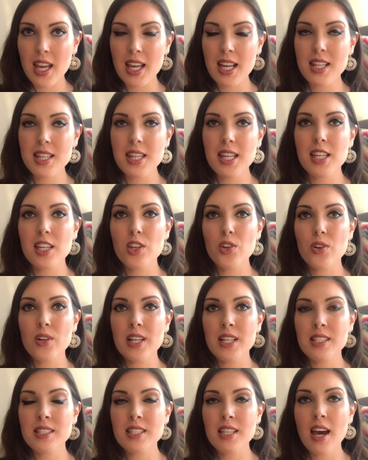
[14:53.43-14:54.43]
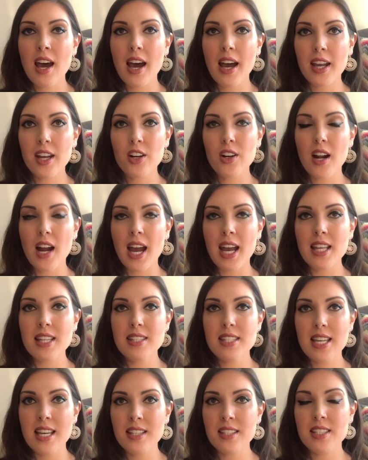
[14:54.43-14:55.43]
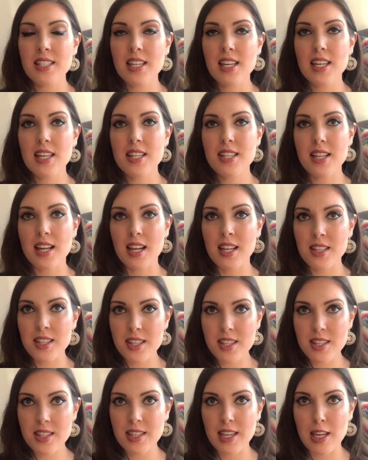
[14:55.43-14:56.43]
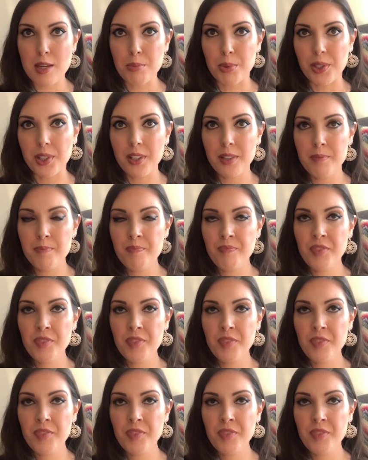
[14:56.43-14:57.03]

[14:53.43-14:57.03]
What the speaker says: It's like your entire identity is unstable.